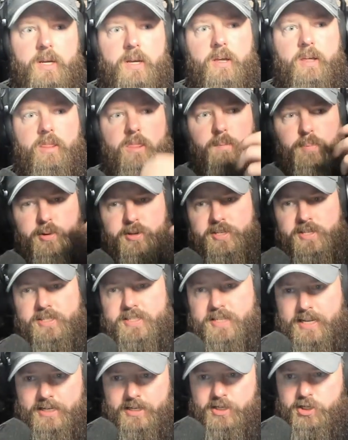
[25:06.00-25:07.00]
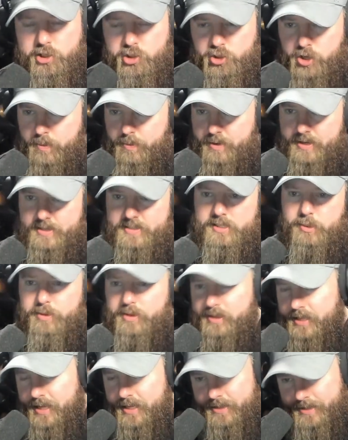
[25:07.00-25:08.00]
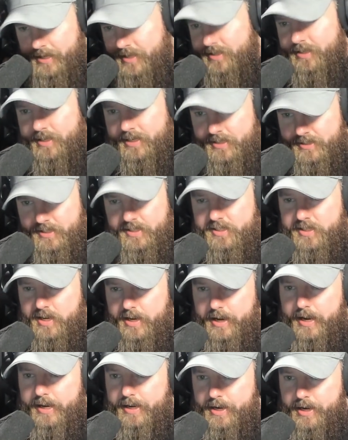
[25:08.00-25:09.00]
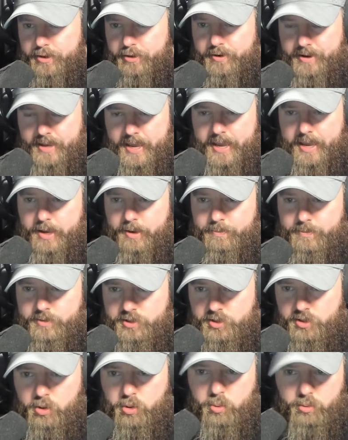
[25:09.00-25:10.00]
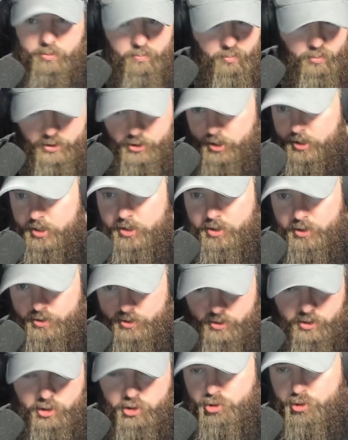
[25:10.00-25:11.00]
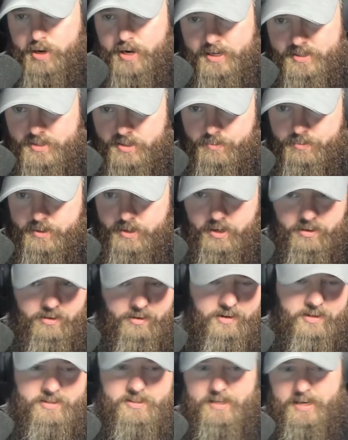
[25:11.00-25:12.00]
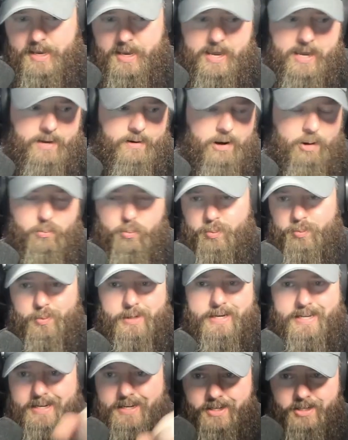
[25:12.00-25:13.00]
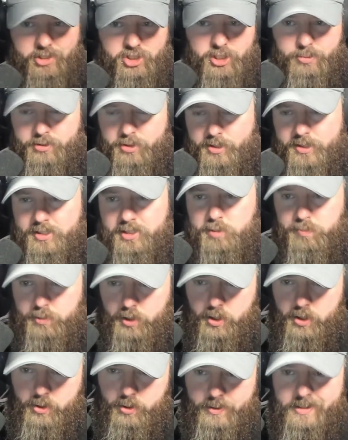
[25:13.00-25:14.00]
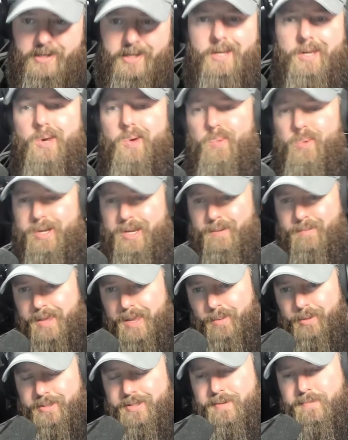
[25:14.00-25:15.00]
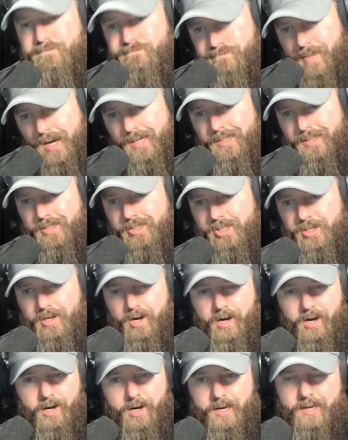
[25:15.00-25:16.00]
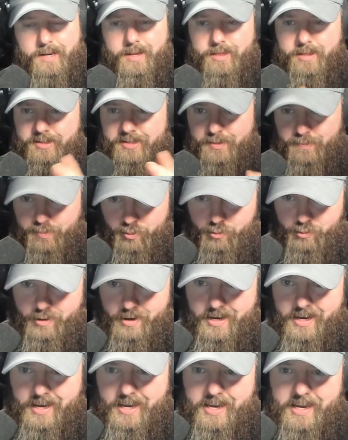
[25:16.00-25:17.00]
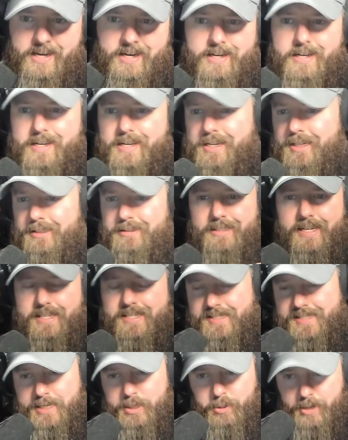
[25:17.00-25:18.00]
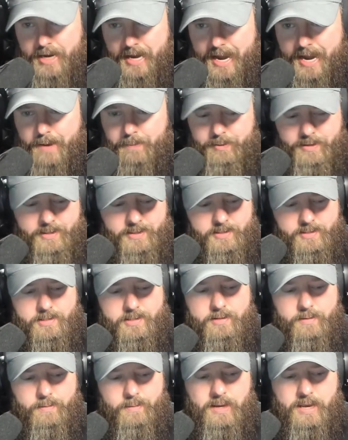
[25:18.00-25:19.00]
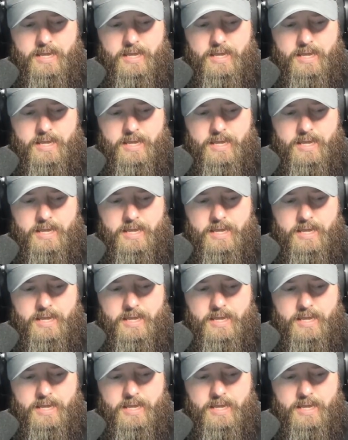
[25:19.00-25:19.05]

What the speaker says: The persistent entity streaming is something that doesn't exist in any other game. So what they're going to do is they're going to try something, and they're going to say, hey, we need a ship to explode. We need to be able to munch on the debris. Let's see what happens.